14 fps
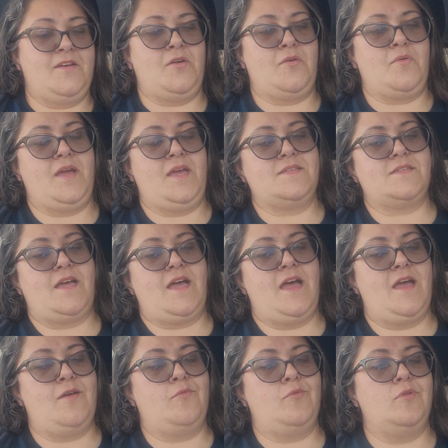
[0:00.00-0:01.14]
All right,
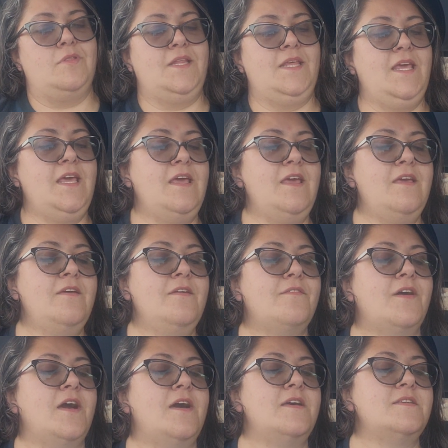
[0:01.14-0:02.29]
I will leave
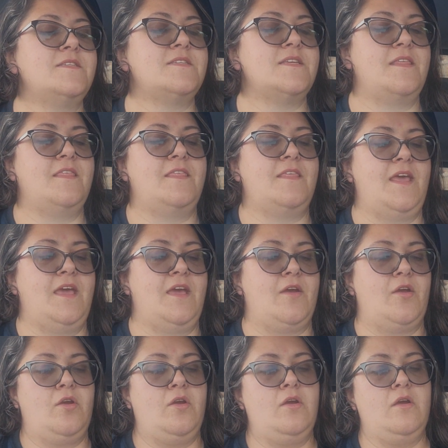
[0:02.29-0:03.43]
us
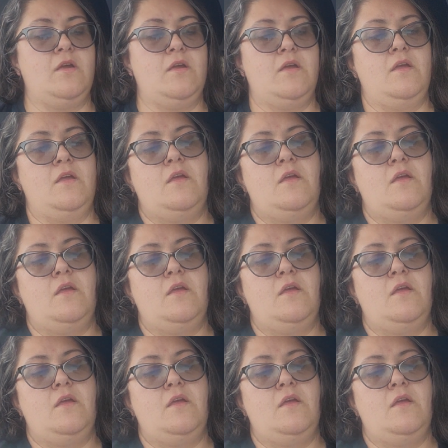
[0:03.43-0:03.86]
there